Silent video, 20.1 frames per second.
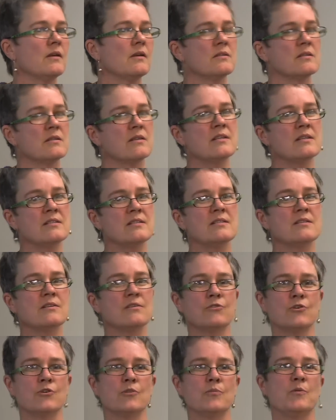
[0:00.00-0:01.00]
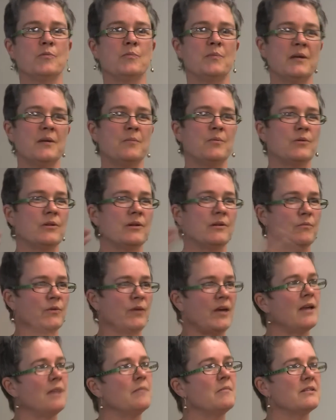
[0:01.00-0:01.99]
So this is a group of people that
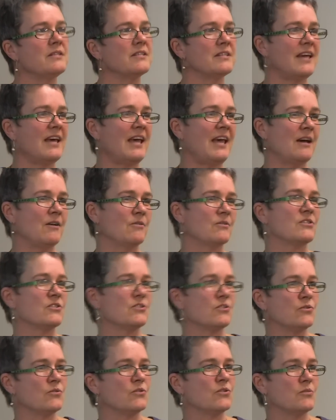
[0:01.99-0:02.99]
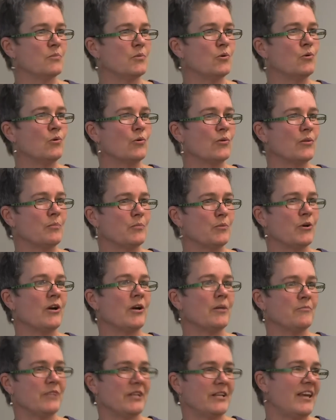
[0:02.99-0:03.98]
came into the house to support the
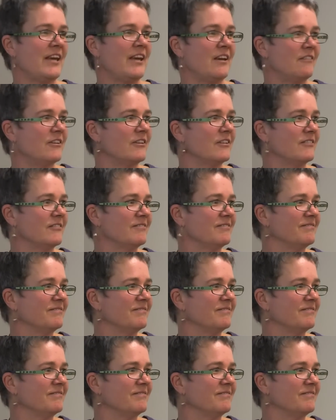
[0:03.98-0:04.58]
primary carer.